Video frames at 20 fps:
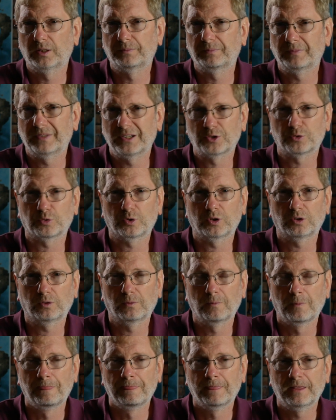
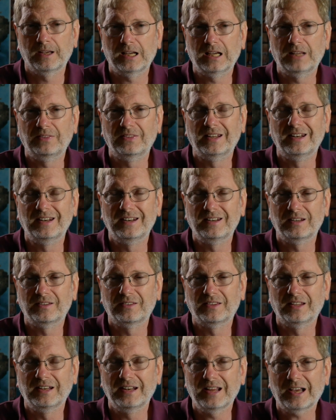Israel. And
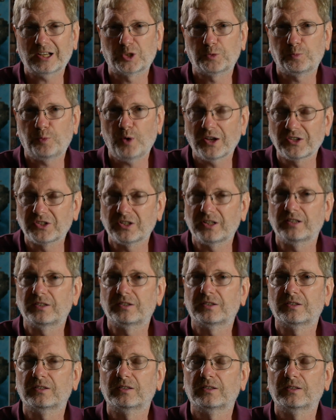the next
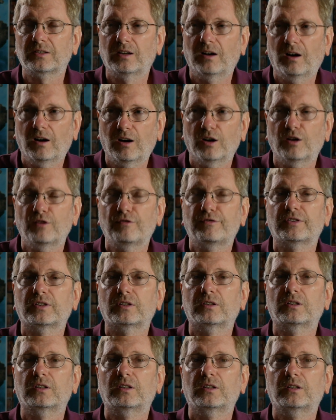president of
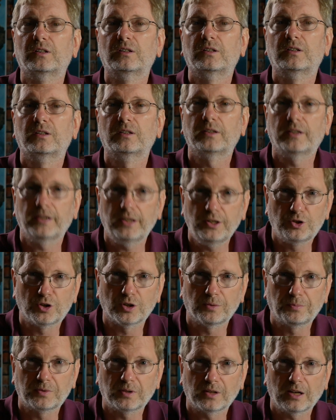
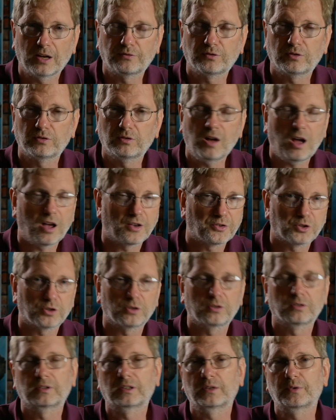Egypt after
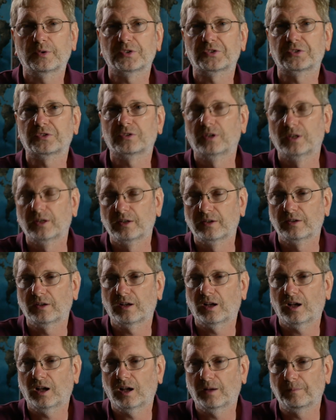Nasser, it was
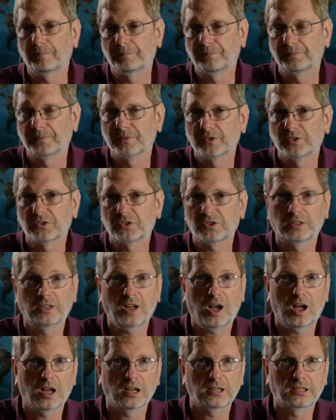
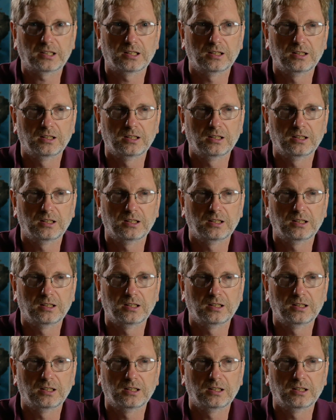Sadat.